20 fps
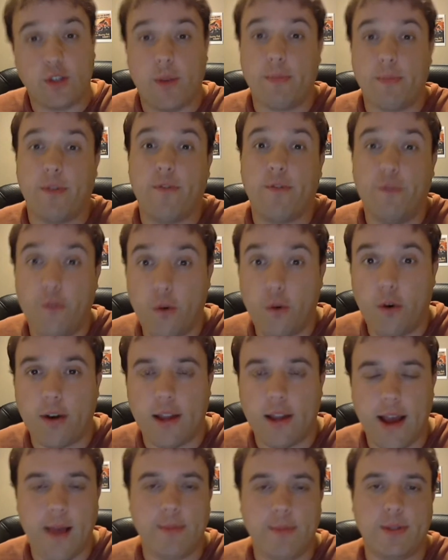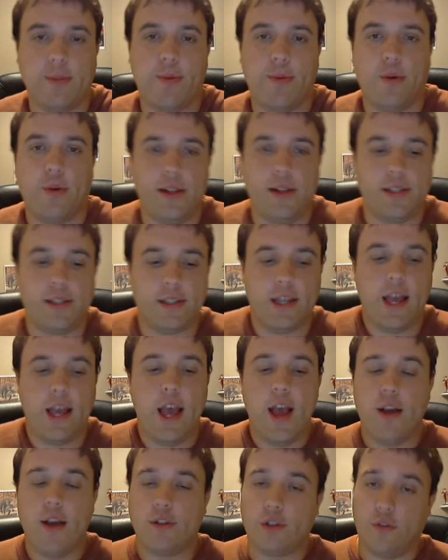so up to 4 times the
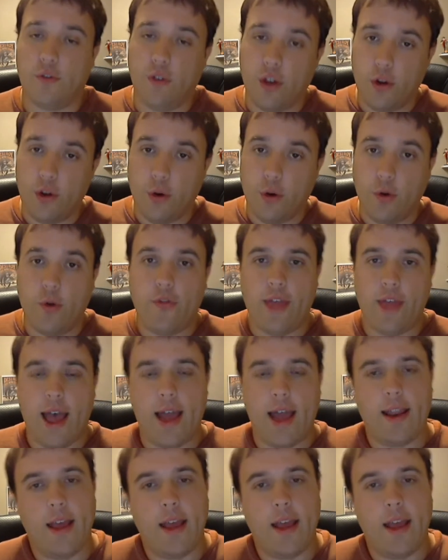points. So if you can hold that,